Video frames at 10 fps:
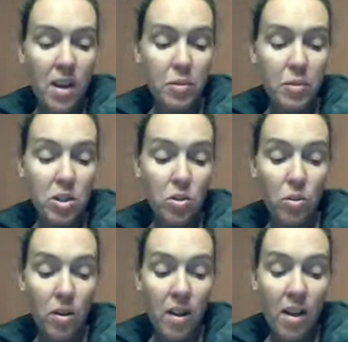Number
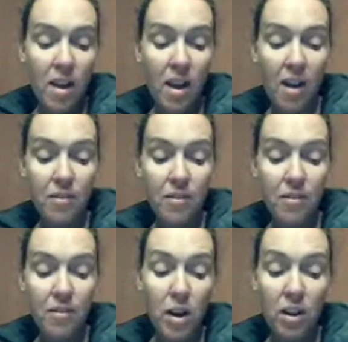two, have you
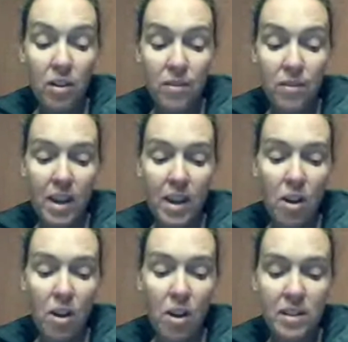tried over-the-counter
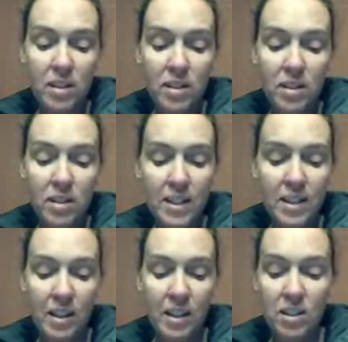medicines to
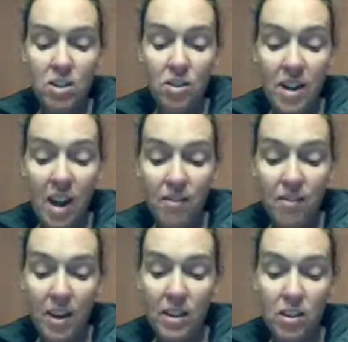fix things and you're
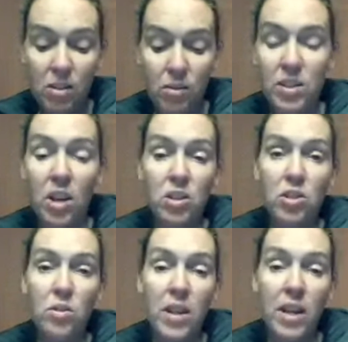not finding the
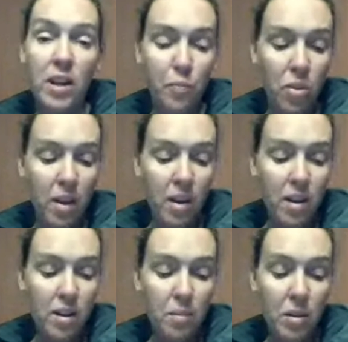results you need?
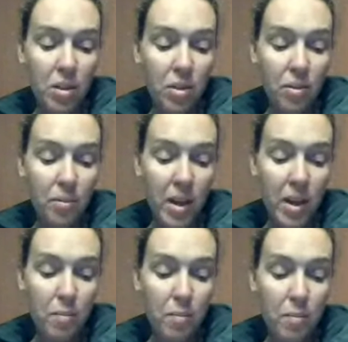Number three,
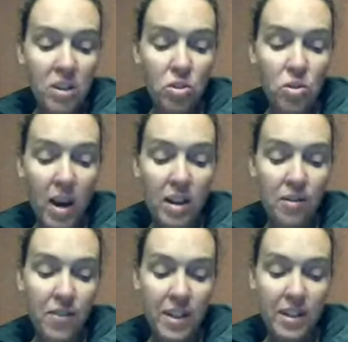beyond just trying
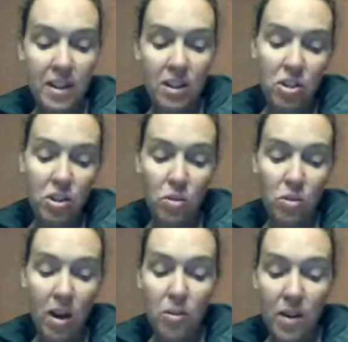to fix an
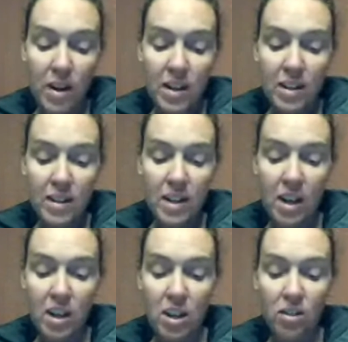issue, are you ready to
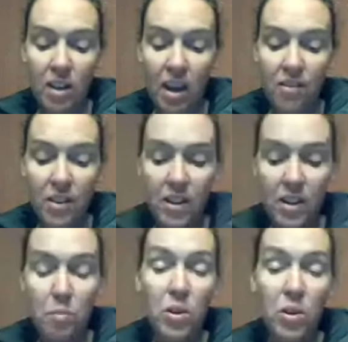take your life in a
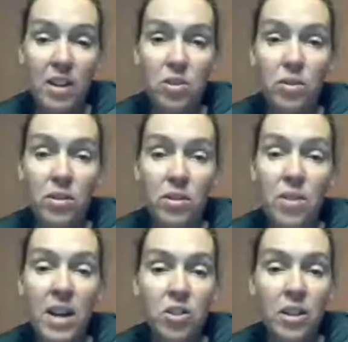more natural
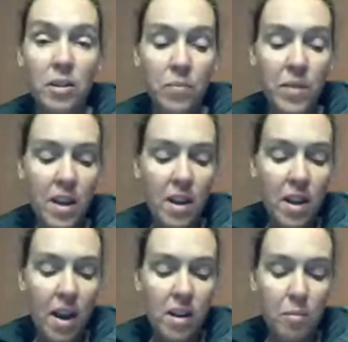direction?
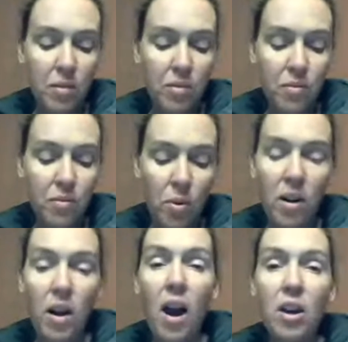And number
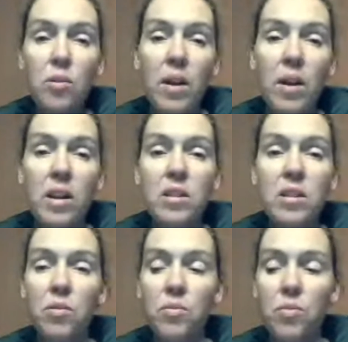four, are you ready
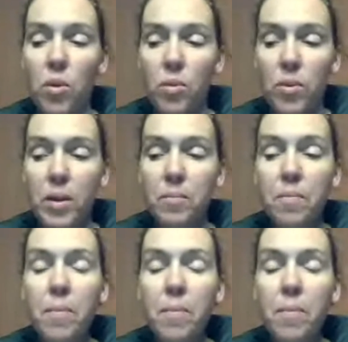to move forward?